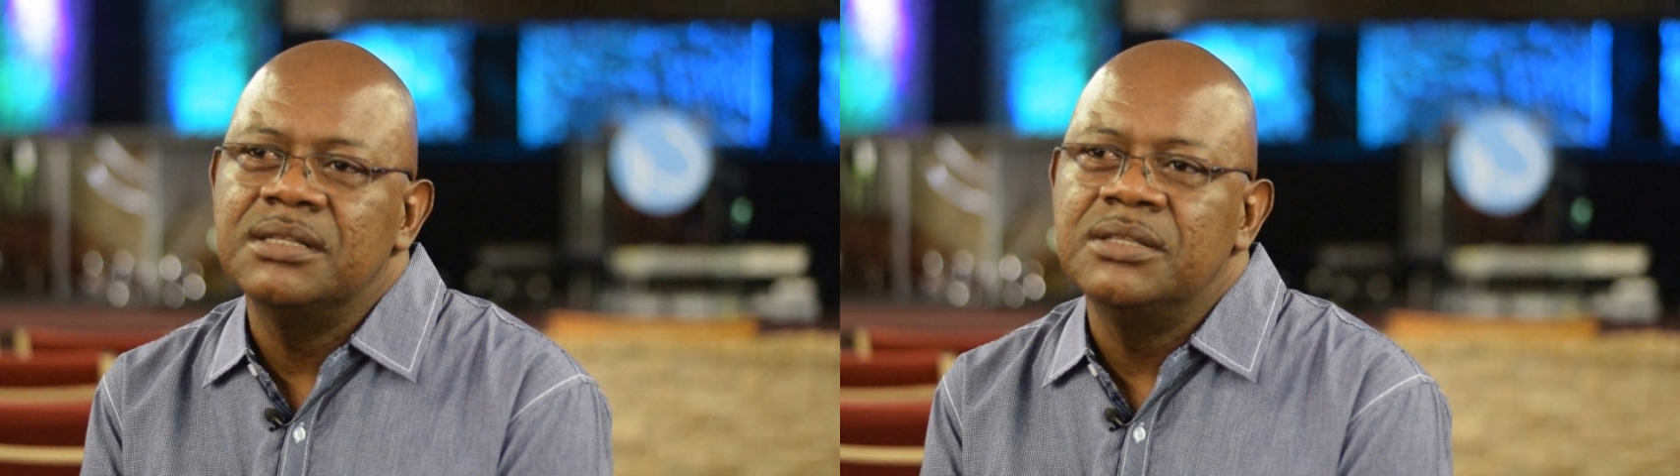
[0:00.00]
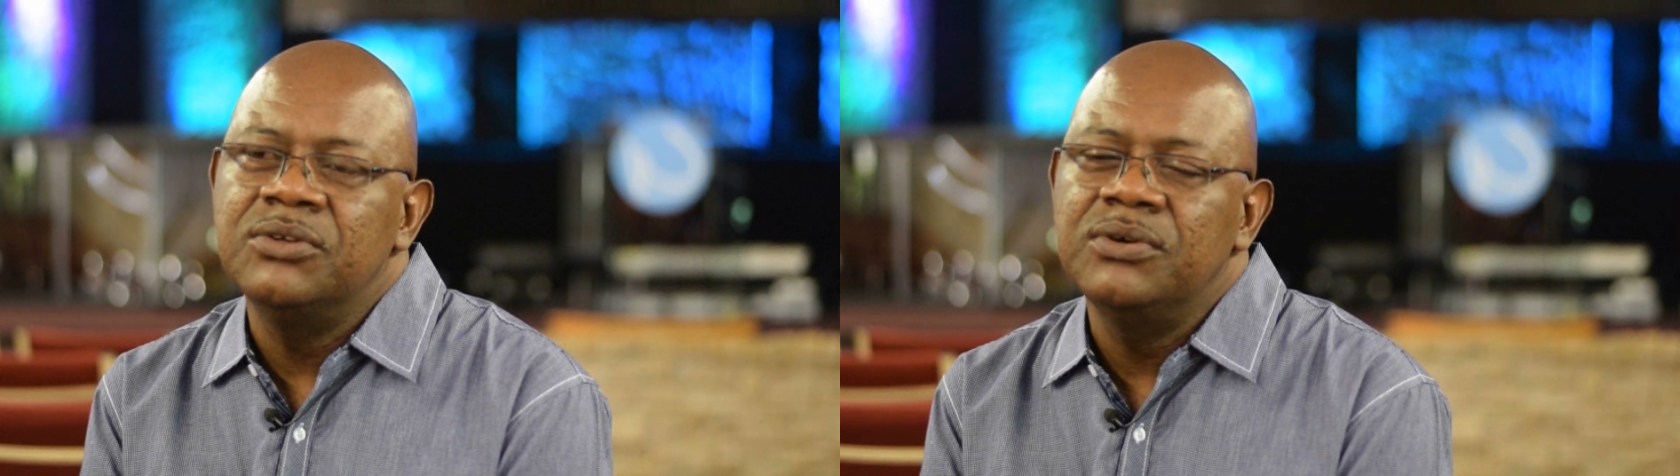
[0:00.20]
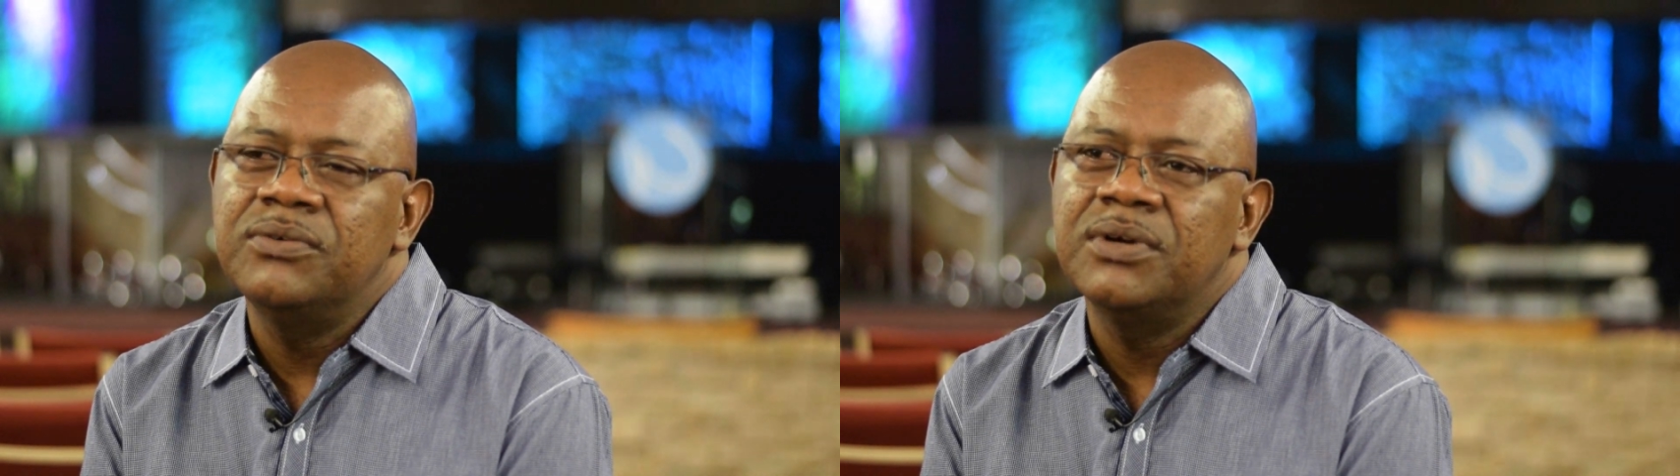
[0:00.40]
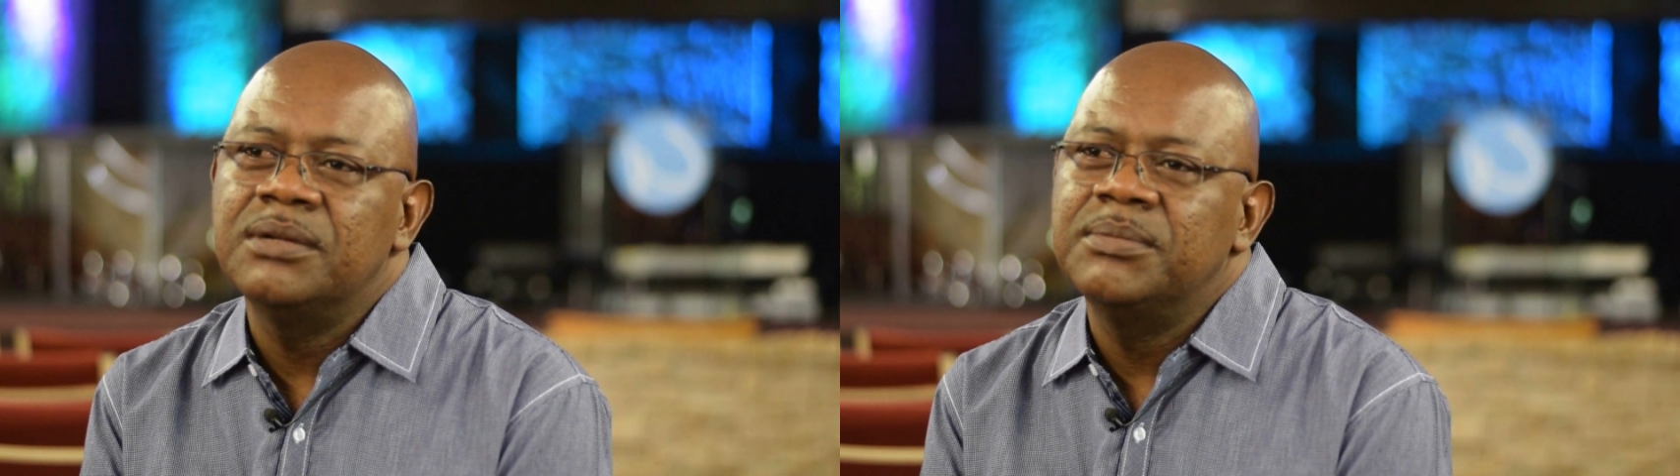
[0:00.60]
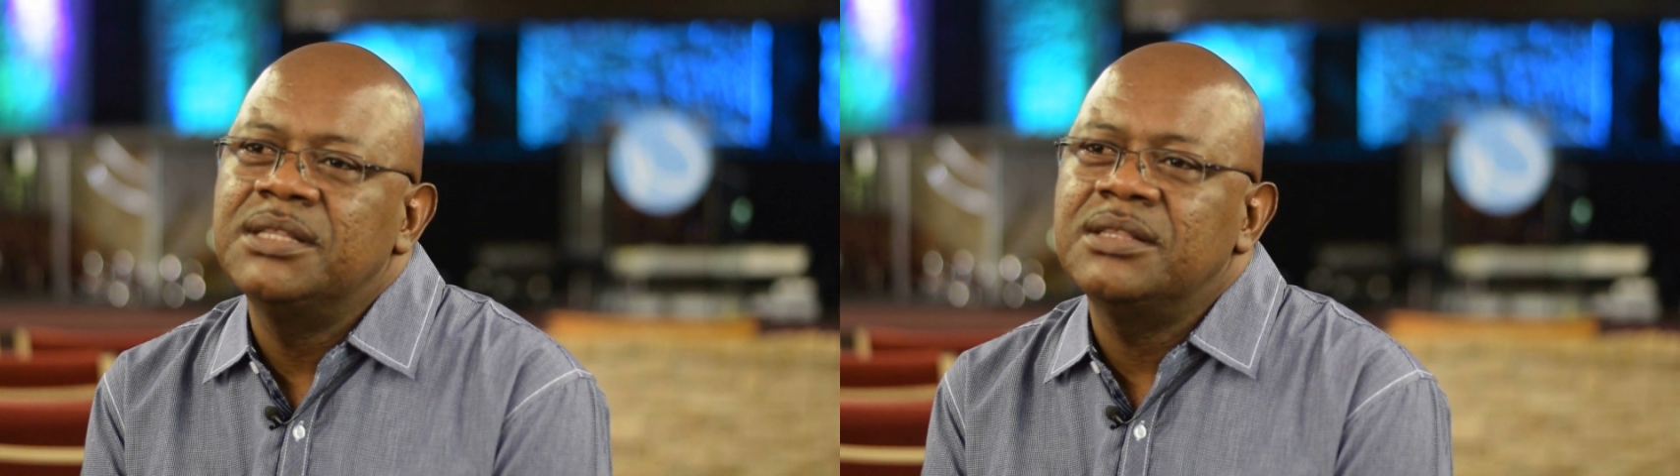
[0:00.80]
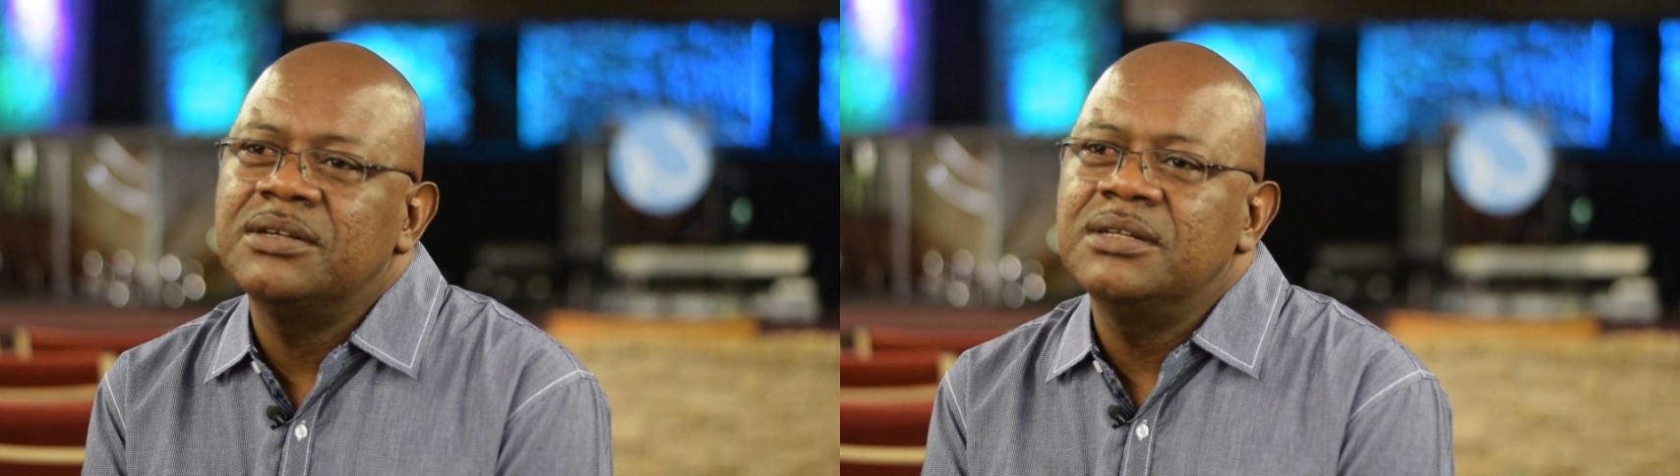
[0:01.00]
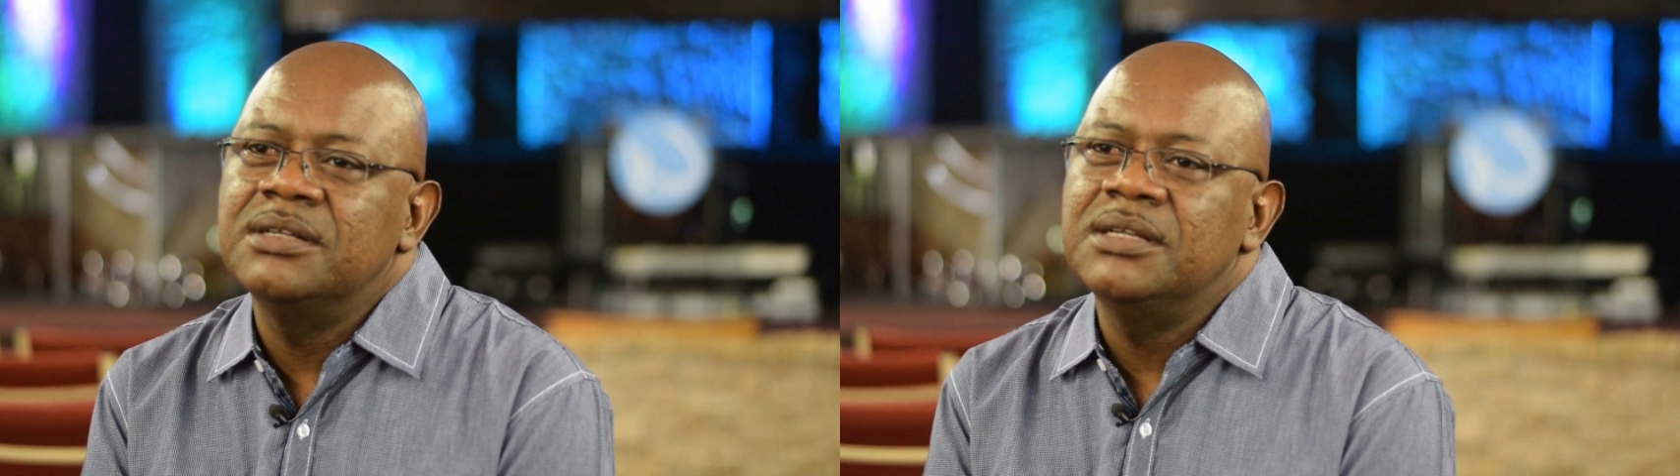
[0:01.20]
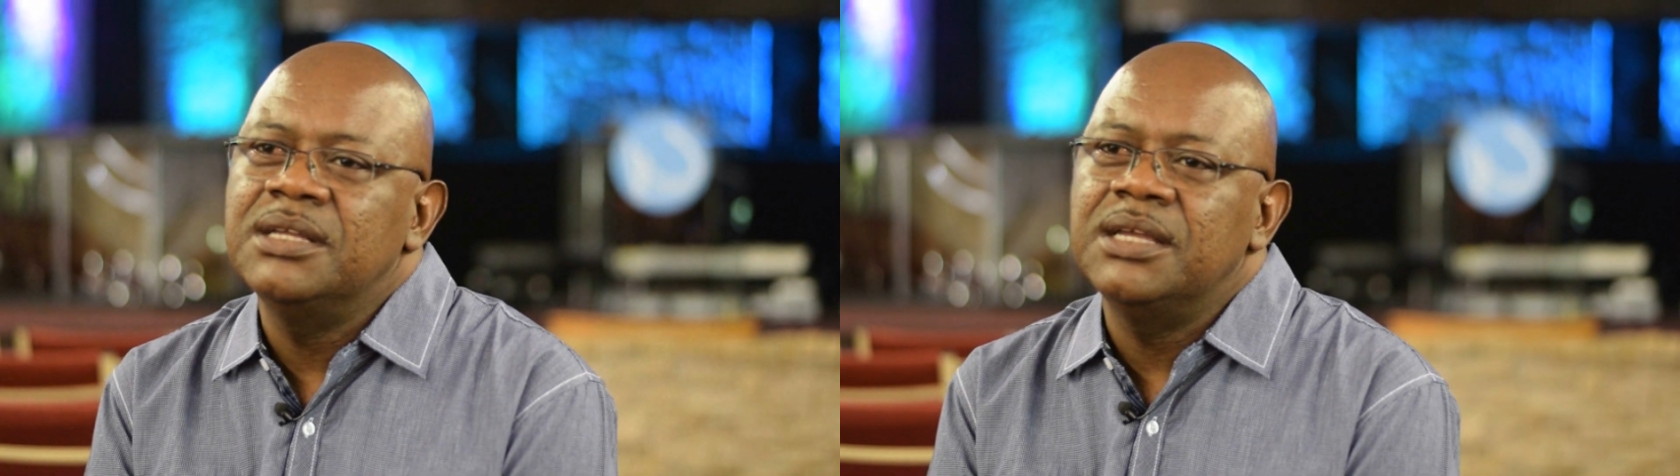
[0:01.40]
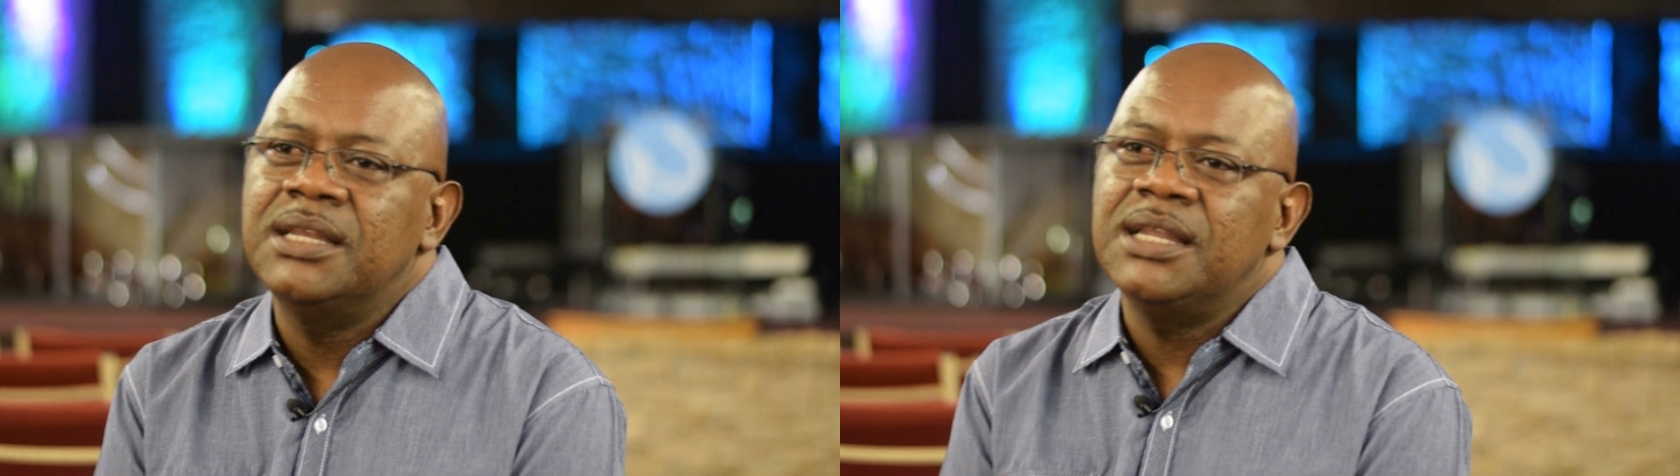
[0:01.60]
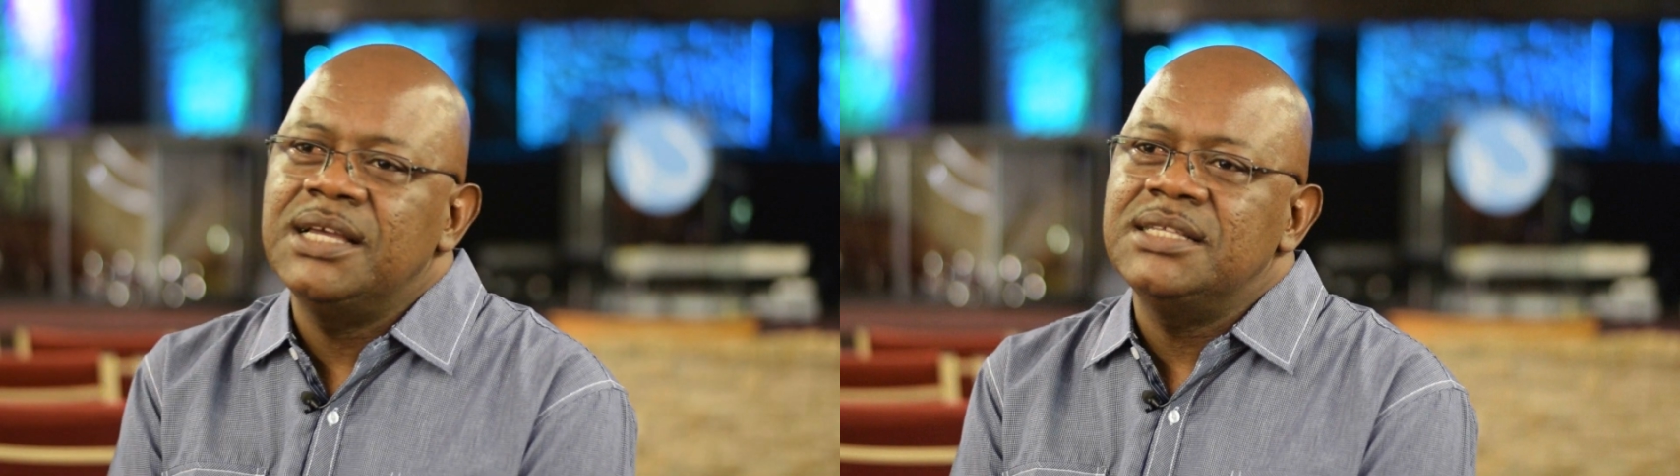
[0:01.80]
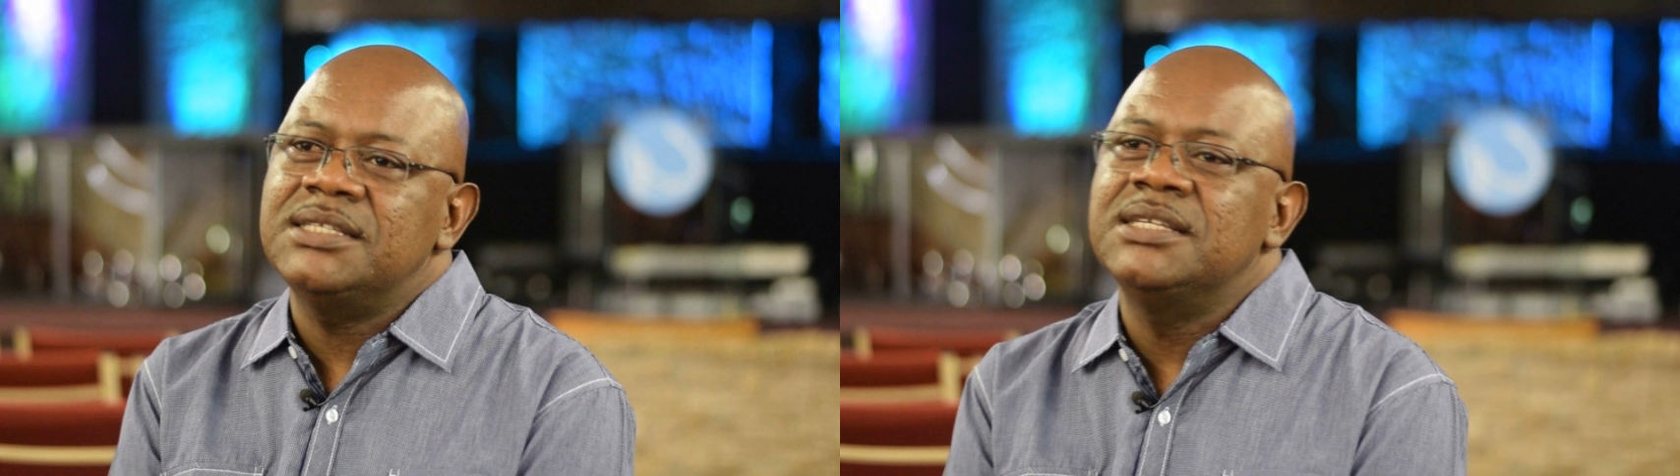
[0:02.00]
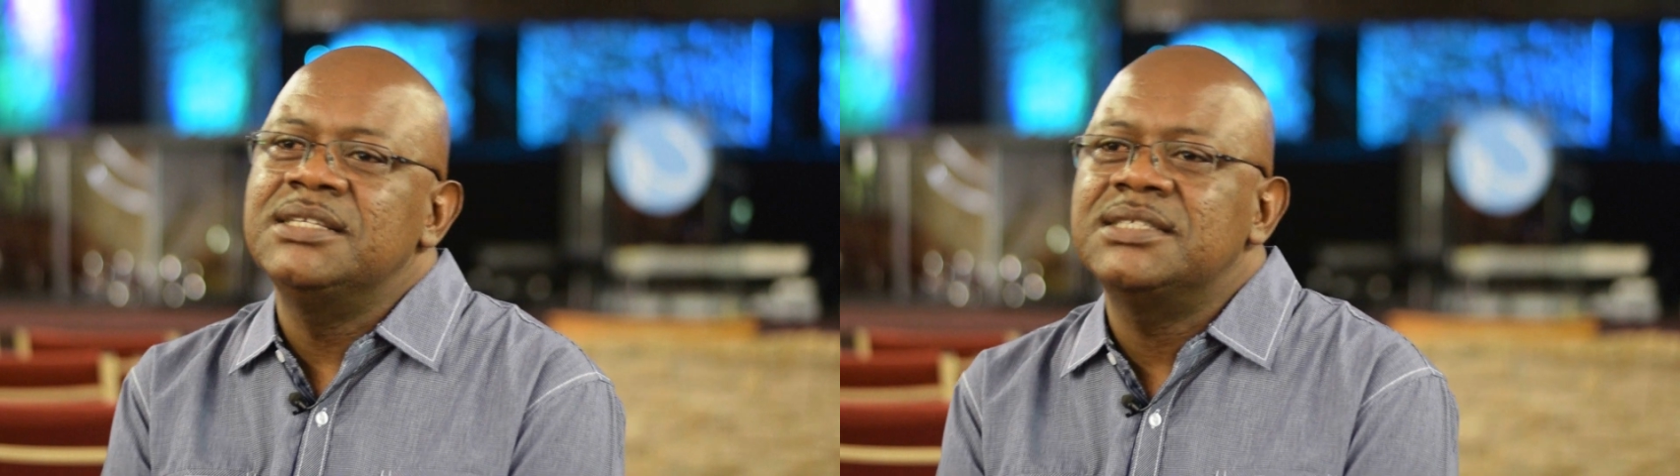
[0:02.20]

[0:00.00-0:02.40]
Deuteronomy 30:19